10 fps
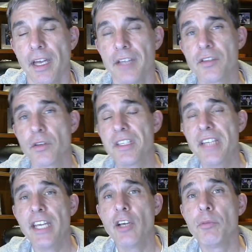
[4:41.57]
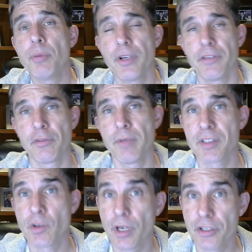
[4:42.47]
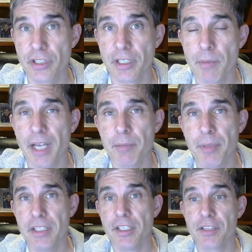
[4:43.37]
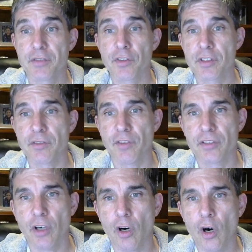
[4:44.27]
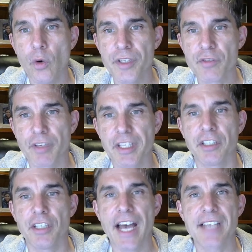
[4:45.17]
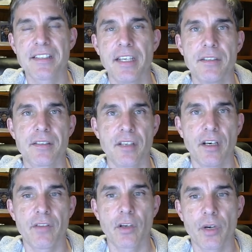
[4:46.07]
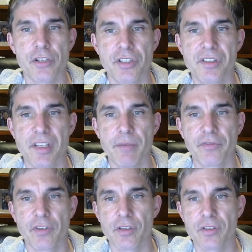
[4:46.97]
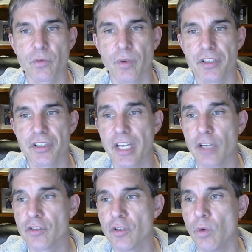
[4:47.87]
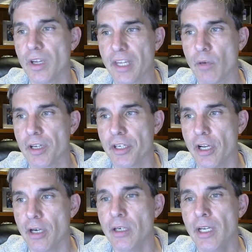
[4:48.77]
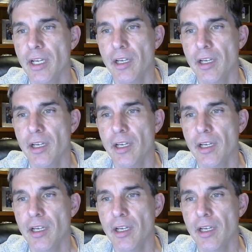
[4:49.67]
And so the take-home point from this question, in my opinion, is first of all, to always read the last sentence of the question stem first, which tells you what they want to know.